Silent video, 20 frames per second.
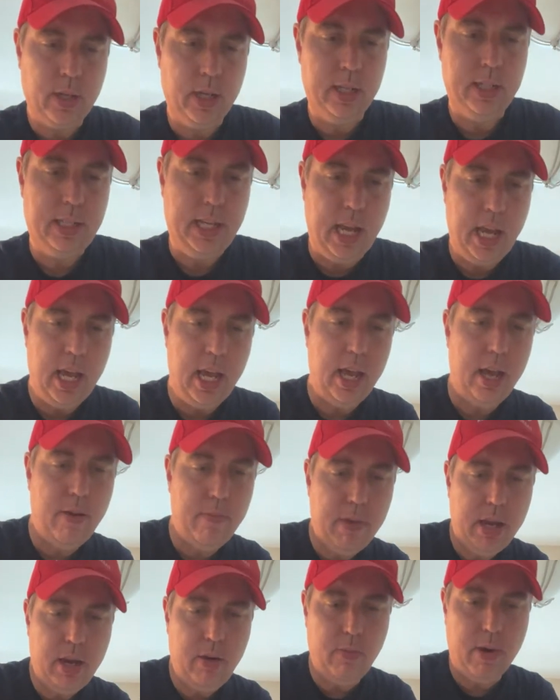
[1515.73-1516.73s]
Tell
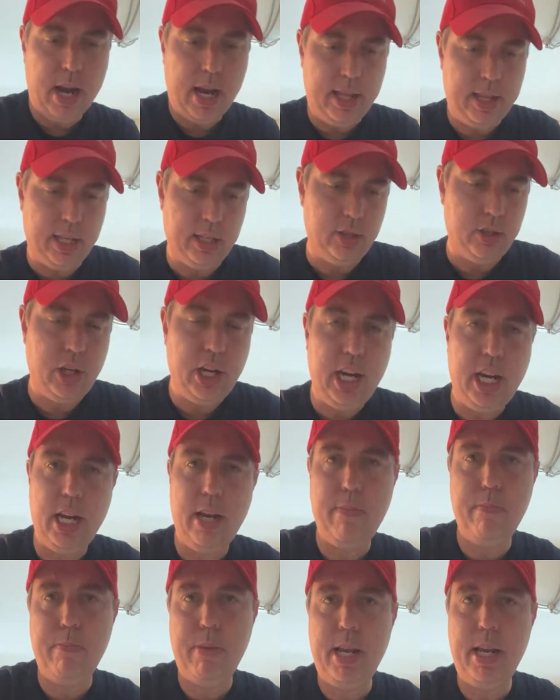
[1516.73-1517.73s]
me where the
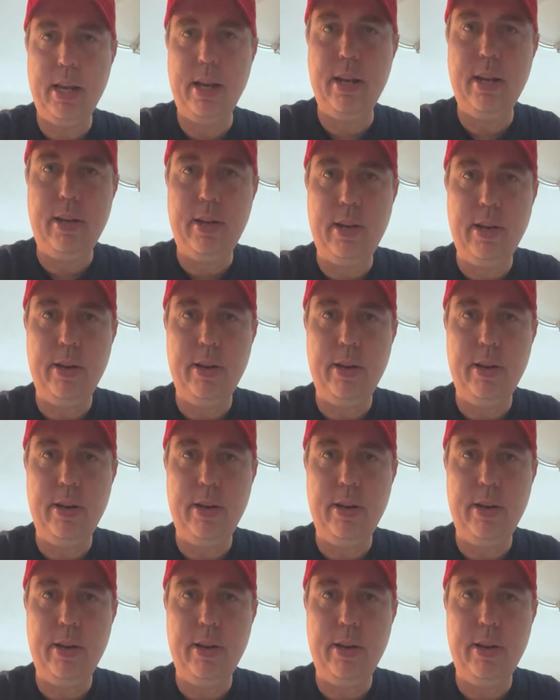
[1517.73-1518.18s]
cheap bit.